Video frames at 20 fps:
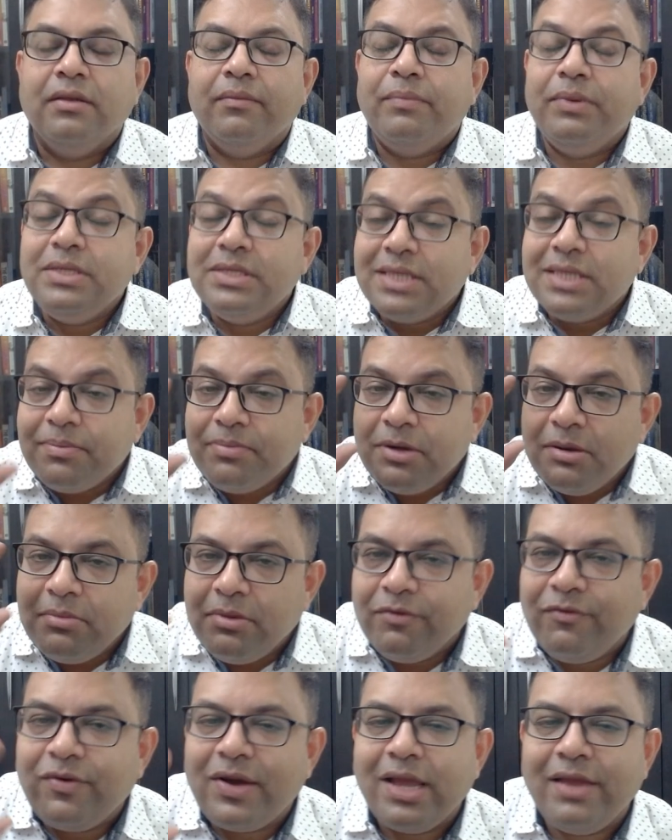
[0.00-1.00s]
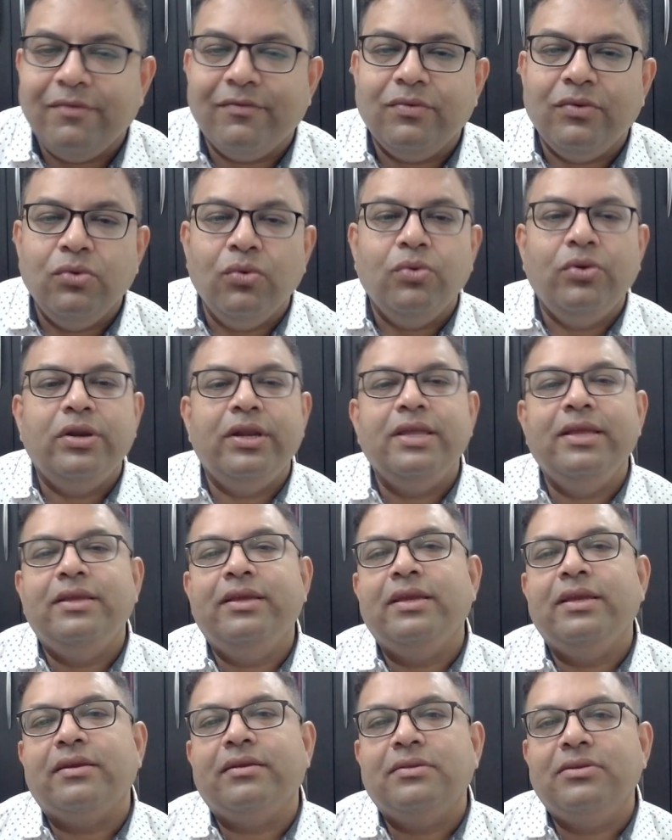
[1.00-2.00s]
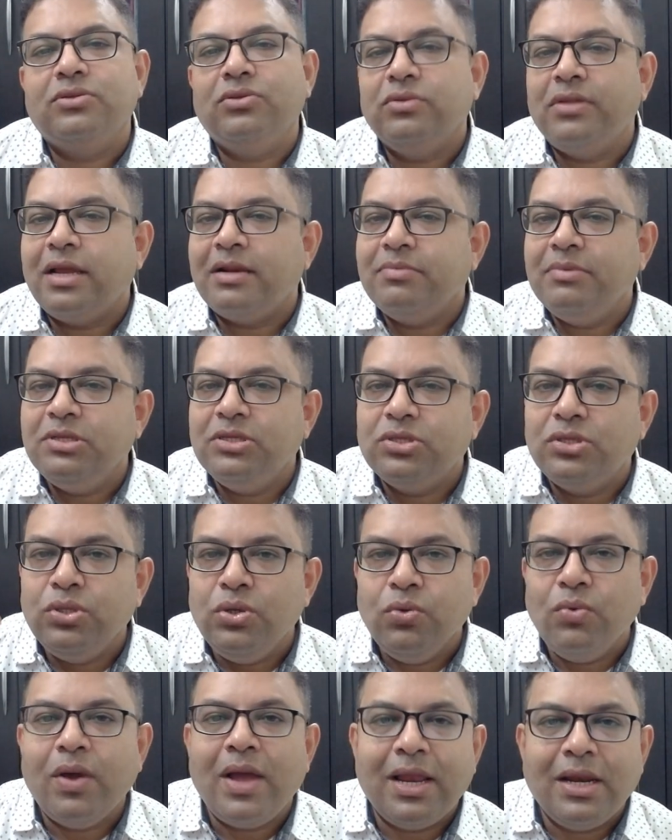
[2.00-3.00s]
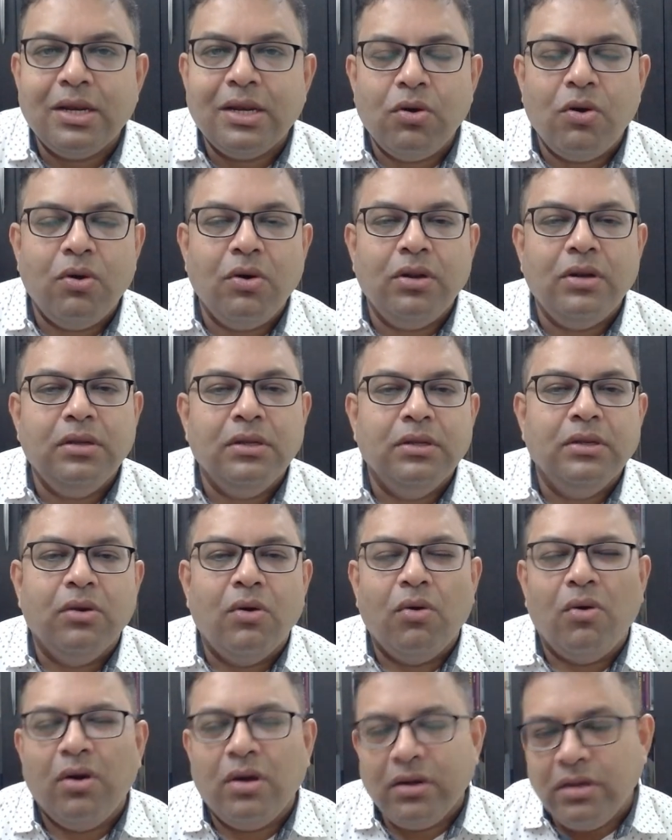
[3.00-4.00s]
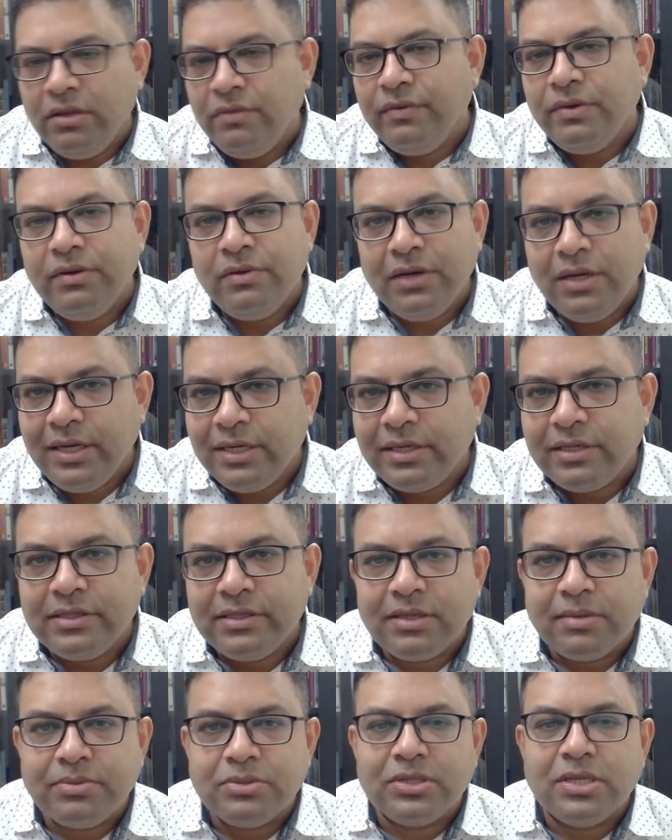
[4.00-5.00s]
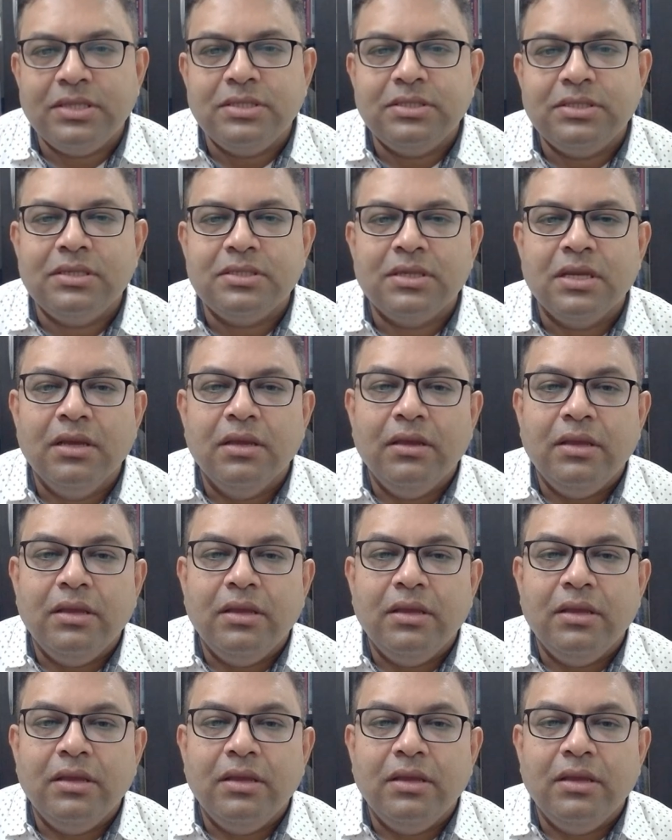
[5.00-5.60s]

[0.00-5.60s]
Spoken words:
Precept number 5, no drinking. So that means no alcohol or even related substances.